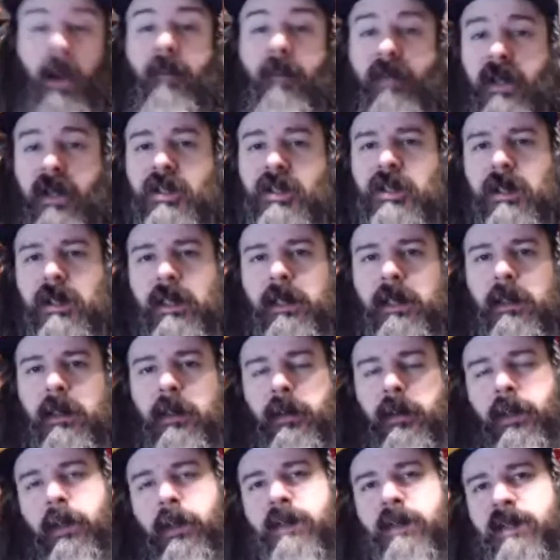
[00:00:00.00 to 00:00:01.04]
and
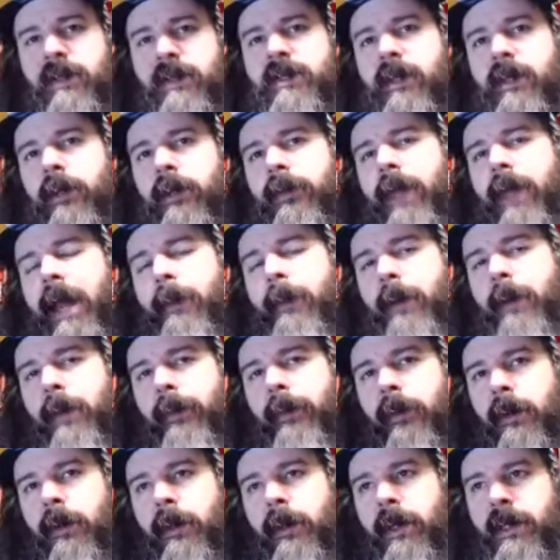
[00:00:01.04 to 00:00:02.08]
eventually, there's a lot of
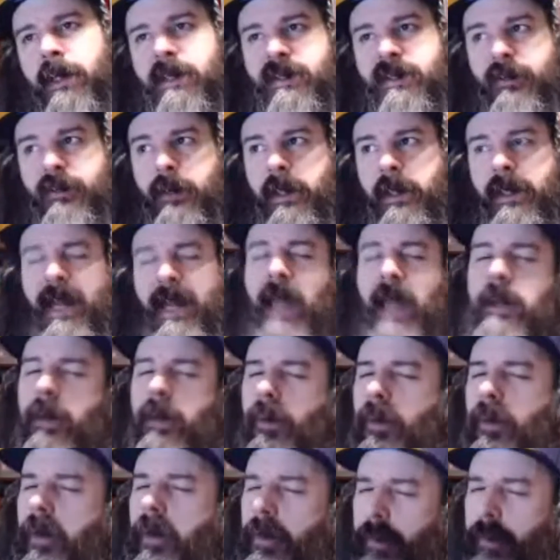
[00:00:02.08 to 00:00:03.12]
people in the industry, and I
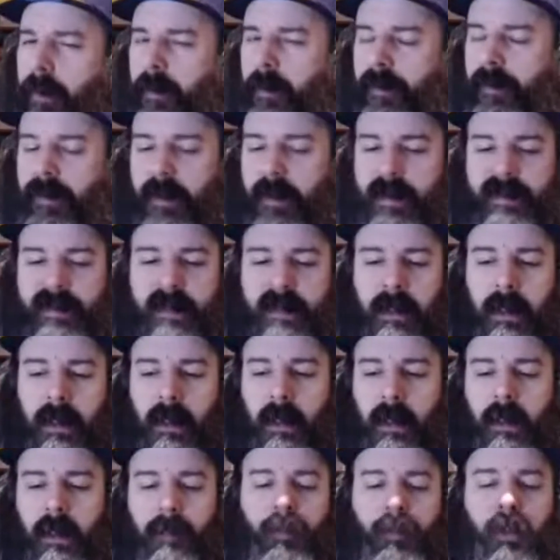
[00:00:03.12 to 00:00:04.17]
don't agree with this,
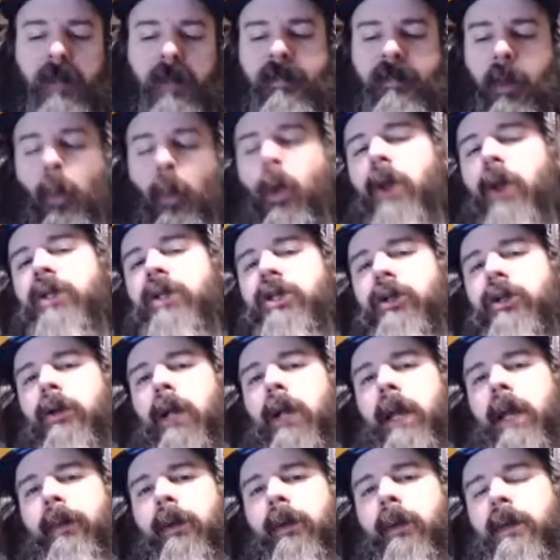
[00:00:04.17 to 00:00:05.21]
believe that once you're
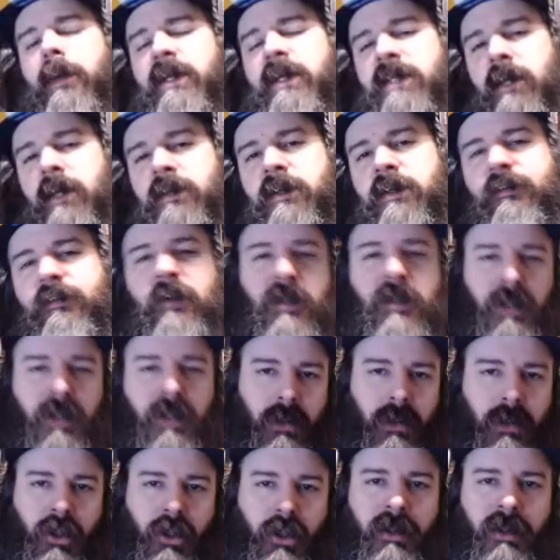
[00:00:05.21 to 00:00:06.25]
able to be self-sufficient,
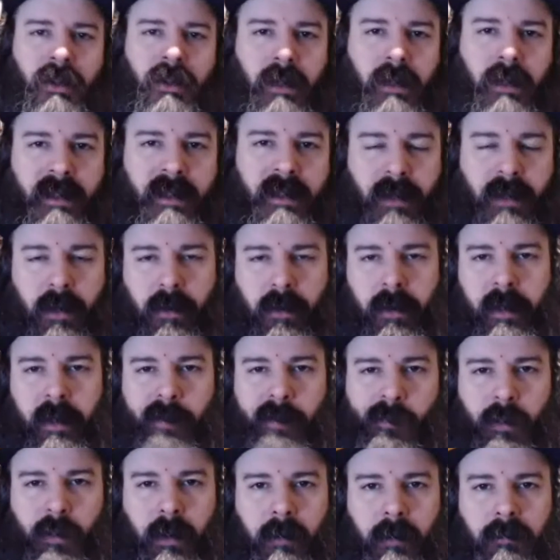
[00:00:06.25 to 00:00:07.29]
you shouldn't do Kickstarter
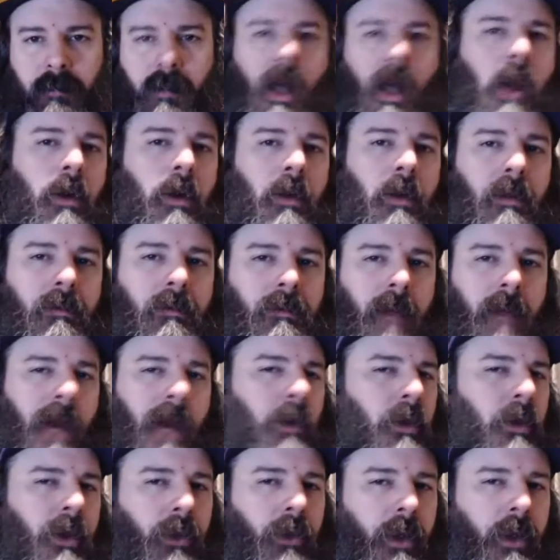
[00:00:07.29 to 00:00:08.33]
anymore. Well, I
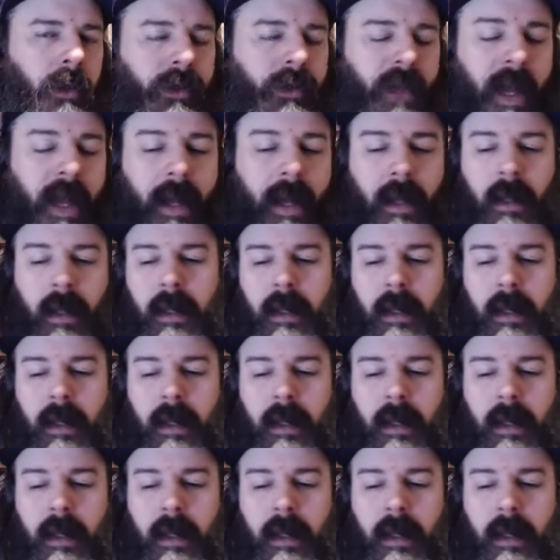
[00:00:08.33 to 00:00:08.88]
don't agree with that.